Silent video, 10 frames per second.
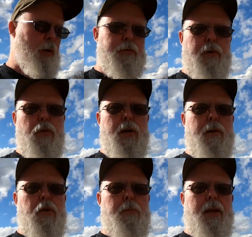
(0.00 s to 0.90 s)
or 4
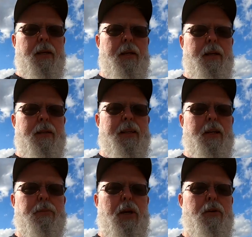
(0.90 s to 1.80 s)
of them and
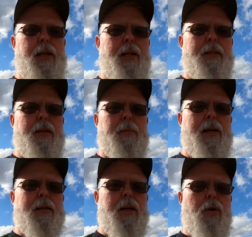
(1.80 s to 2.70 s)
get them turned into
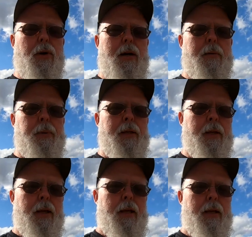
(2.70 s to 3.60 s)
my co-op
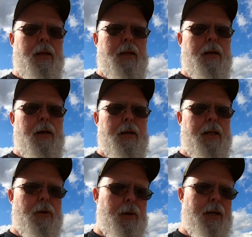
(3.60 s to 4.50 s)

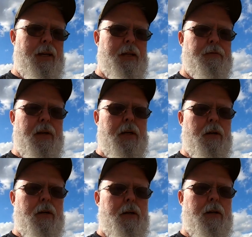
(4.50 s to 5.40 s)
and get ready to
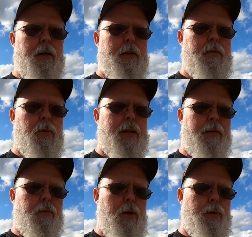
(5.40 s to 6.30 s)
figure
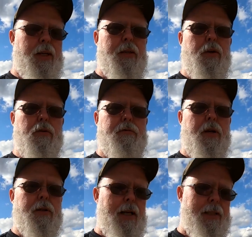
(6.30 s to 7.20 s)
what we need to do on
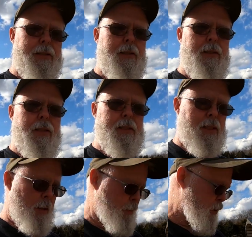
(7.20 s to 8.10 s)
fertilizer this
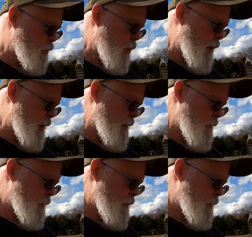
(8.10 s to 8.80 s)
coming spring.